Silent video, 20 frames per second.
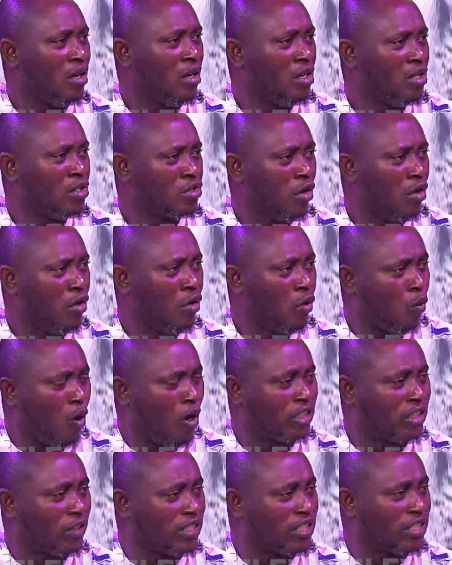So
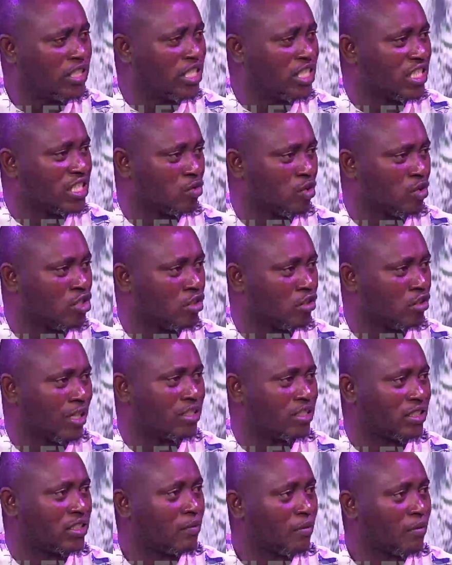what if this is a situation
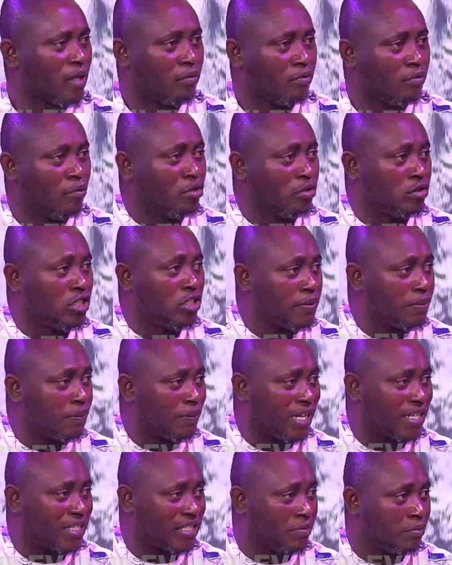that these
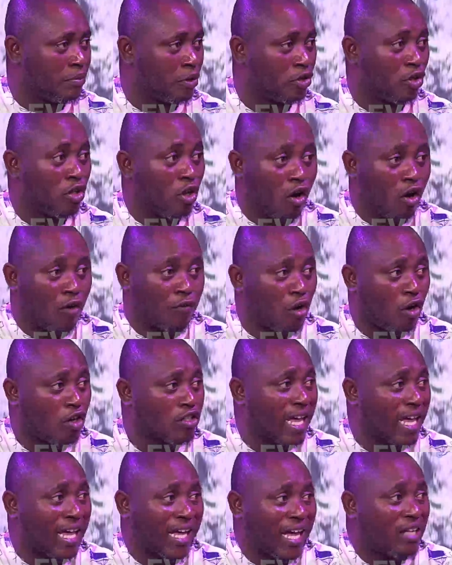people are seeing? But of course,
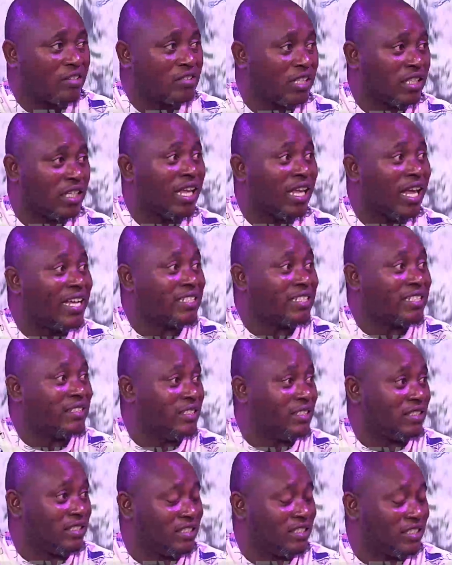I can't say they are seeing
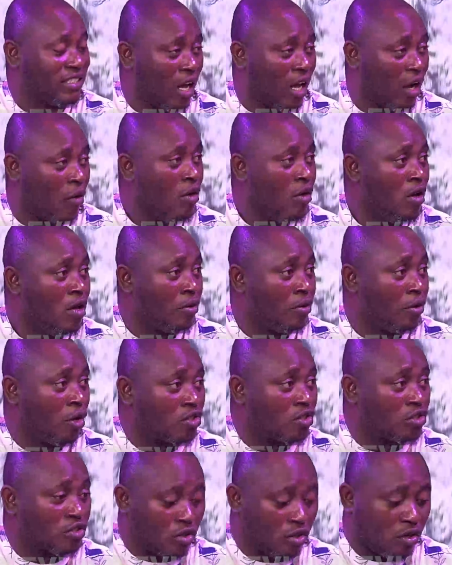these things now
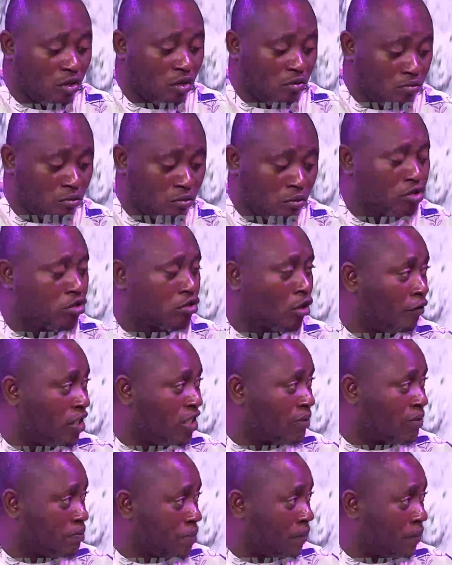because most of
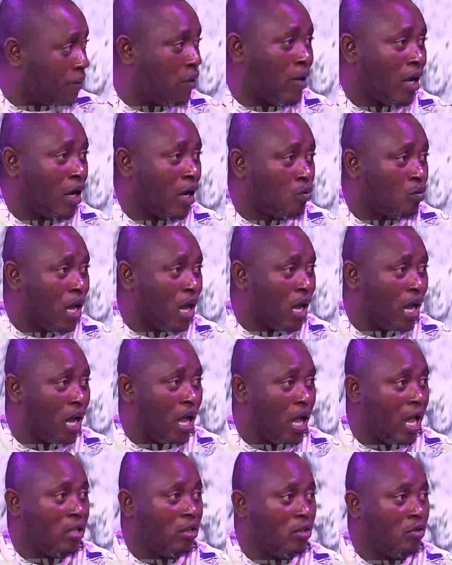these people that we
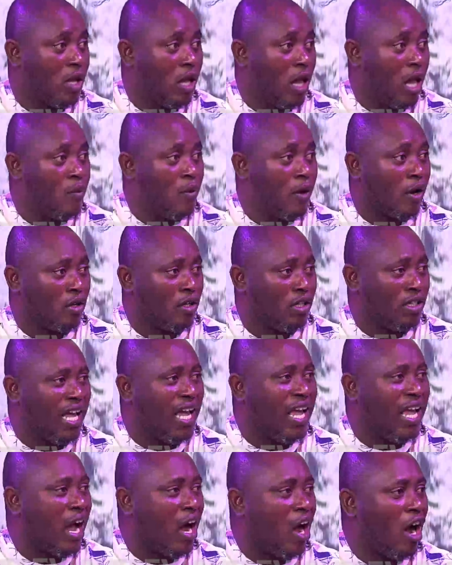are calling
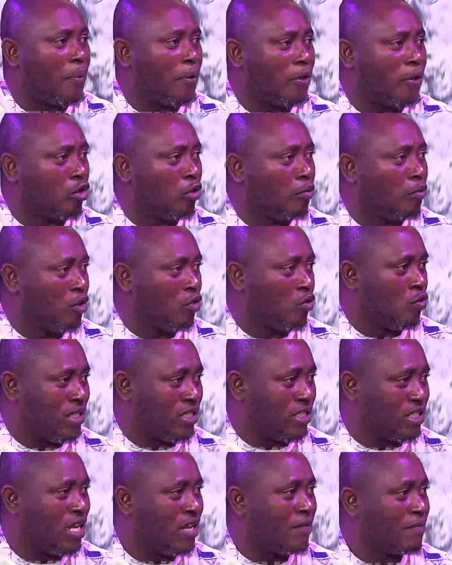here are all political
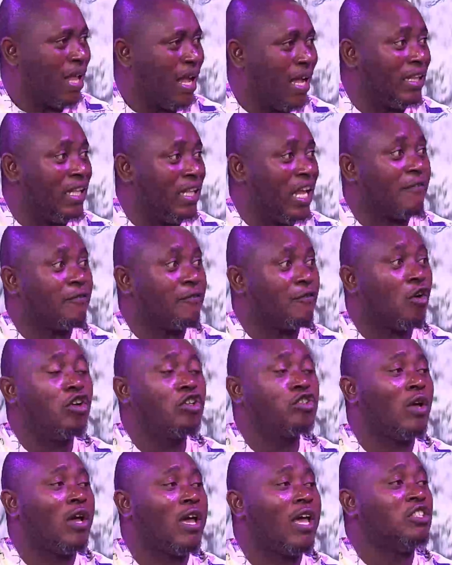bigwigs, and they have
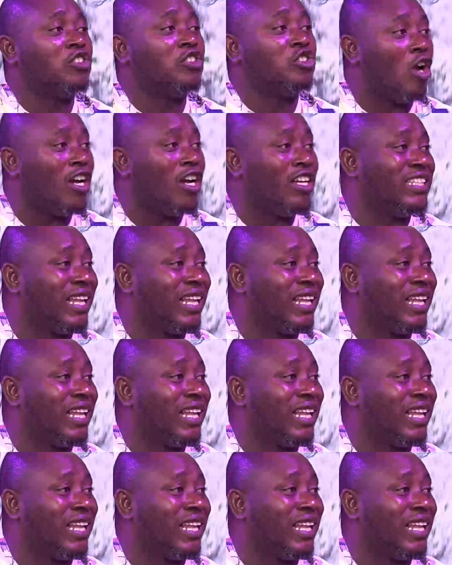also enjoyed the